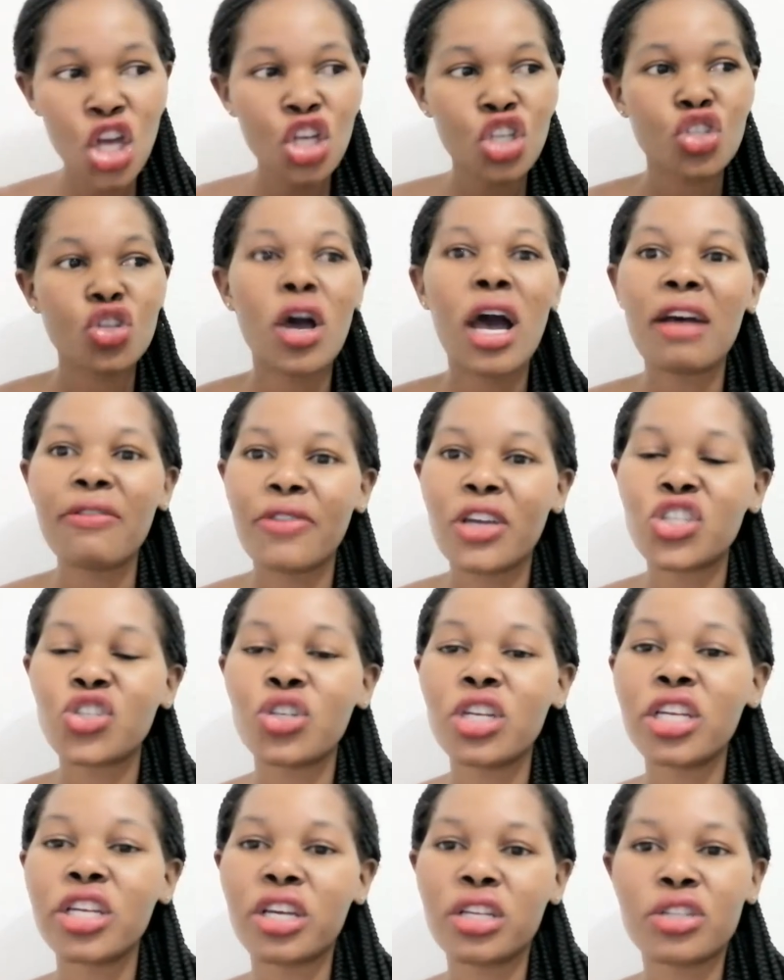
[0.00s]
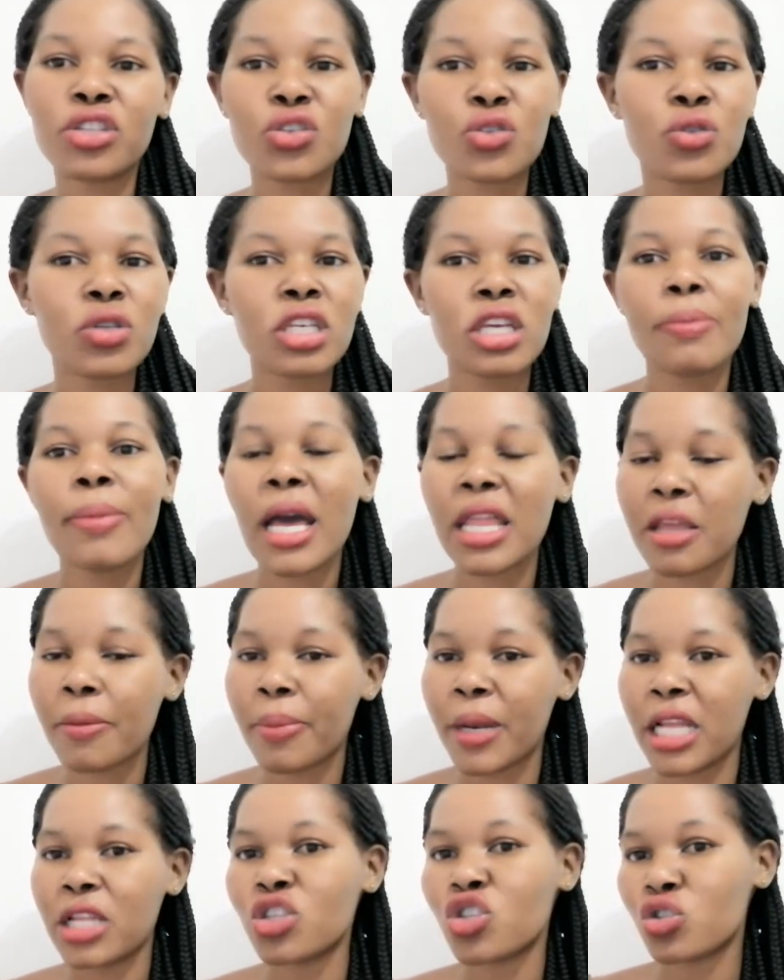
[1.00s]
So I've actually learned to keep other
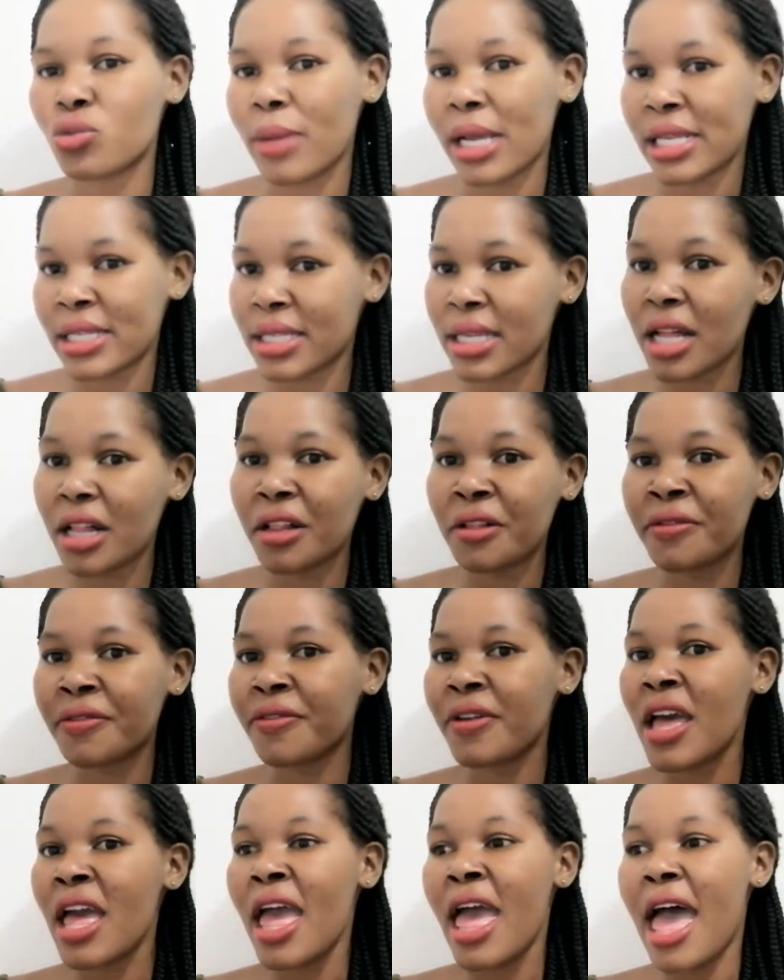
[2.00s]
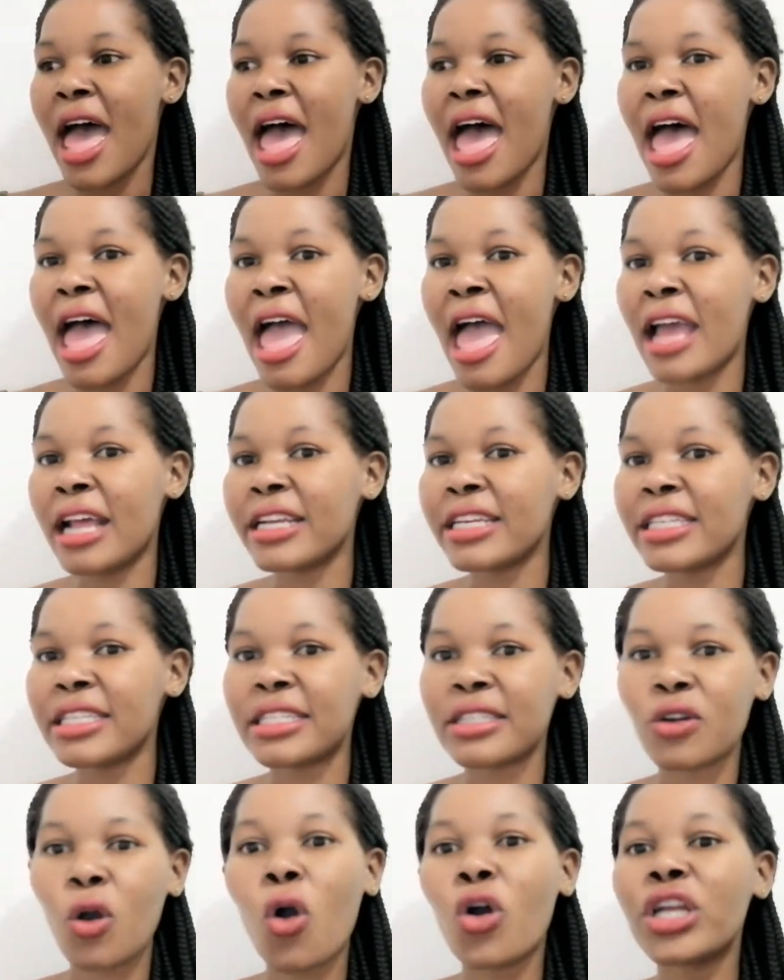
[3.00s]
plans to myself,
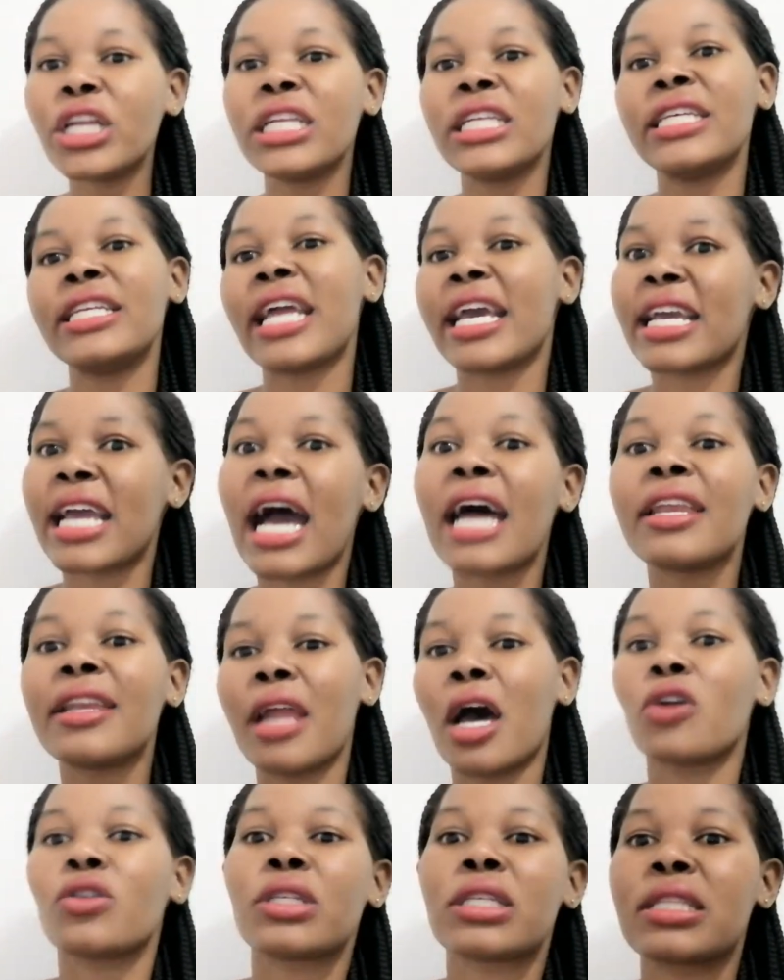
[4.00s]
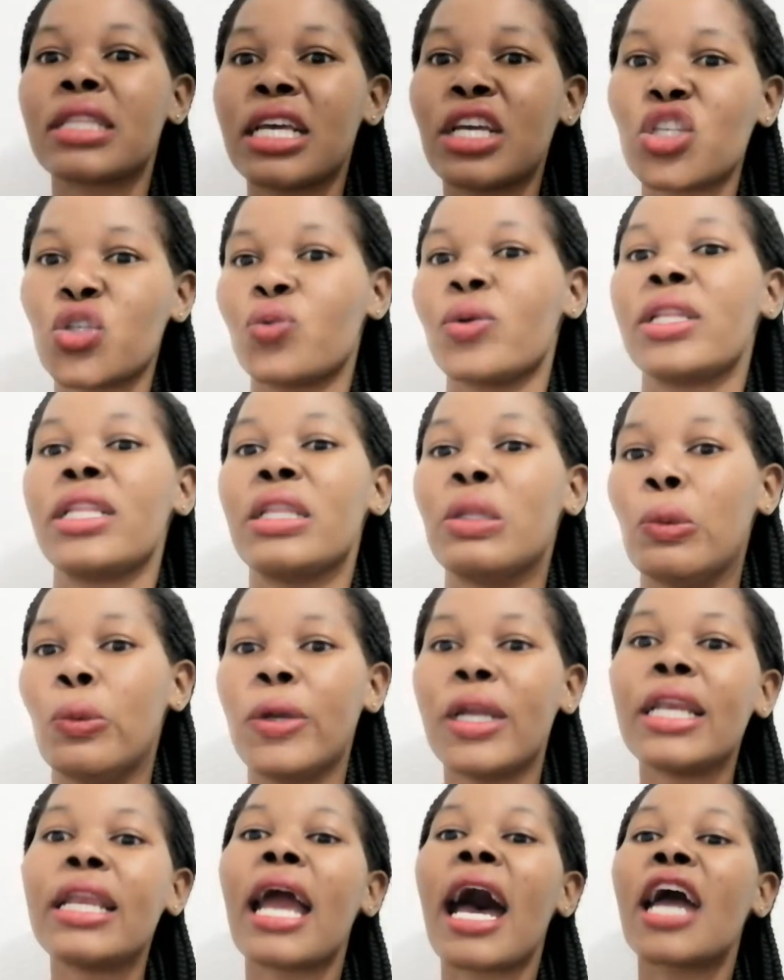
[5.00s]
and only like announce things
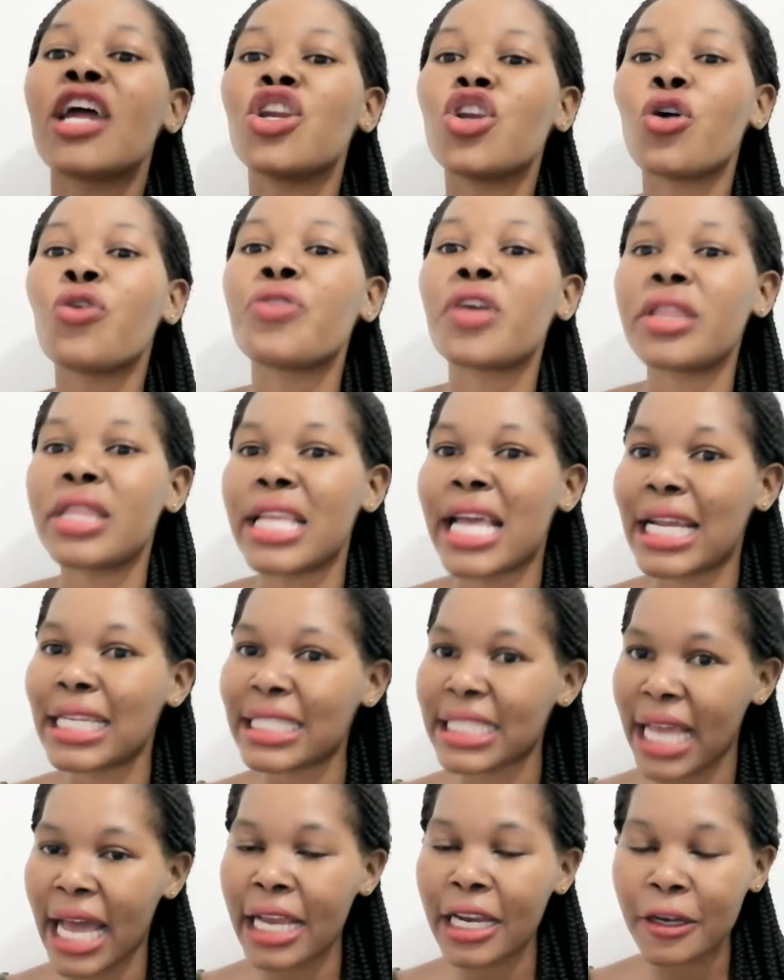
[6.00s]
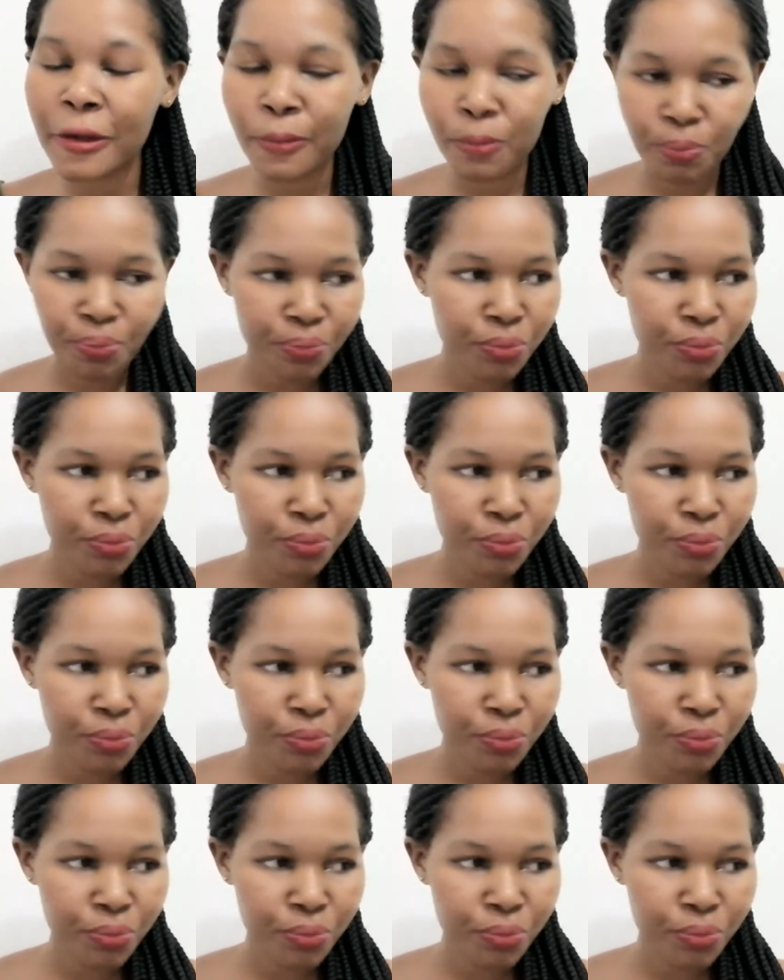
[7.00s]
when I know that they are done.